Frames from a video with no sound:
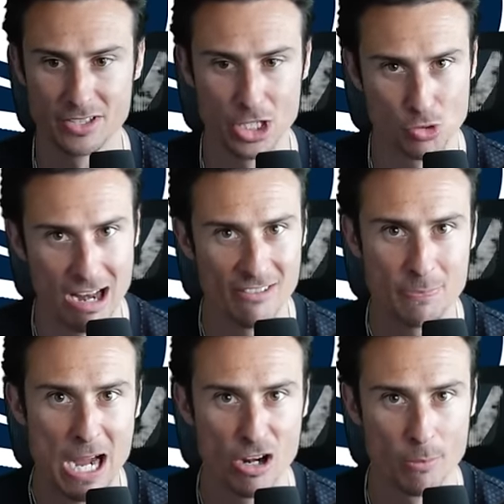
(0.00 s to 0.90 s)
They draft
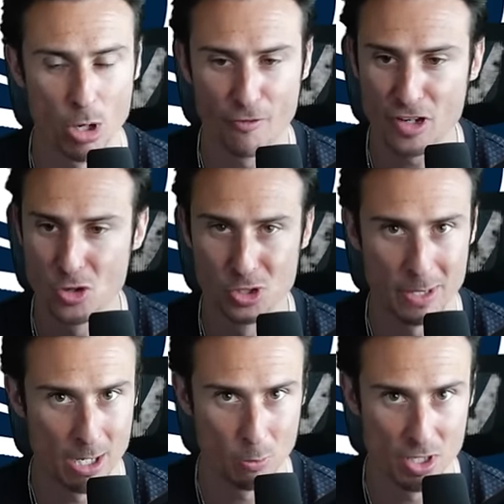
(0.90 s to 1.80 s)
Byron Murphy, who was my
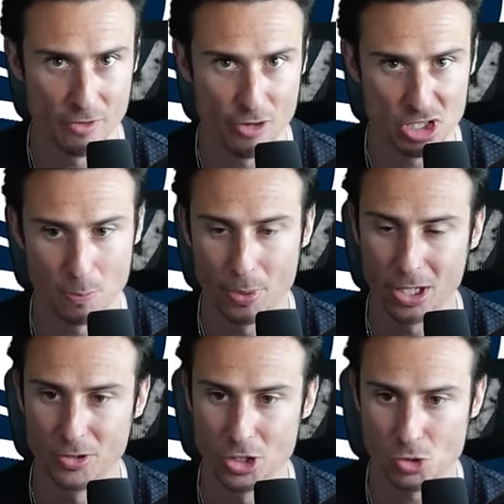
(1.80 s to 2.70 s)
number one defensive
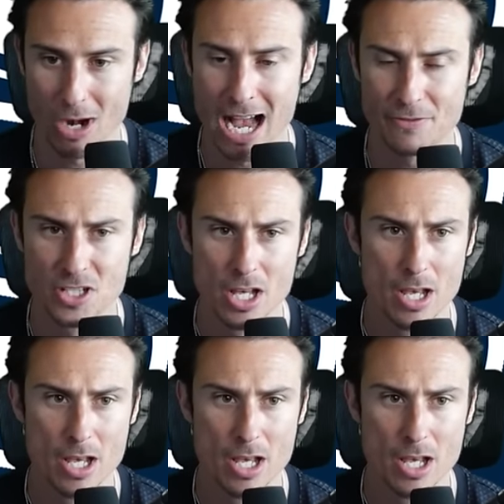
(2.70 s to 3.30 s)
player in the draft.